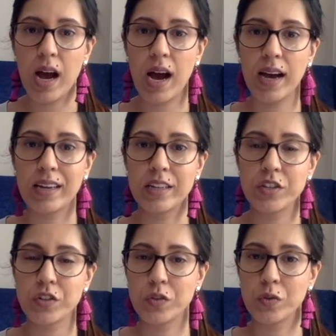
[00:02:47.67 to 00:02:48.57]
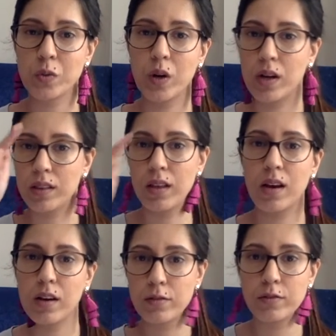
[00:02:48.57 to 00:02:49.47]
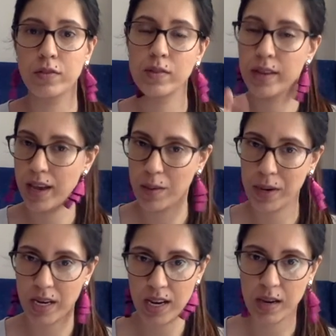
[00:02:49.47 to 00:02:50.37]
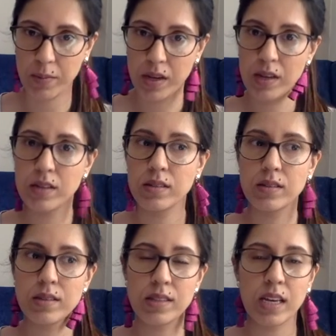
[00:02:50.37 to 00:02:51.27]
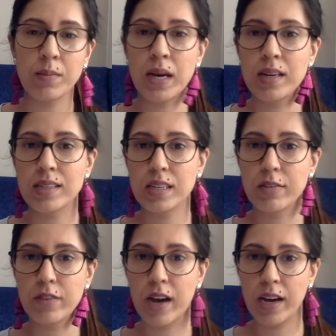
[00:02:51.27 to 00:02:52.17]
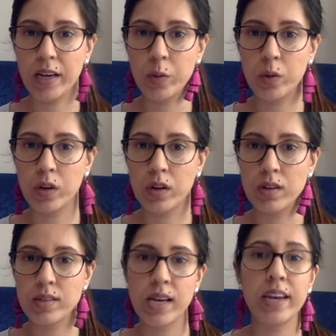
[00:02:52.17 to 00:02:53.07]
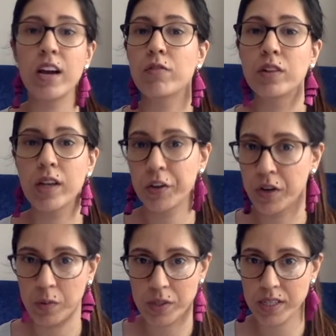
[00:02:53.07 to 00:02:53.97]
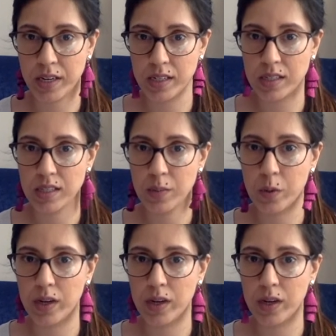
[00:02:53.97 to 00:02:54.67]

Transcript: I do a love and my name, same as if I were signing off a letter I were sending to someone.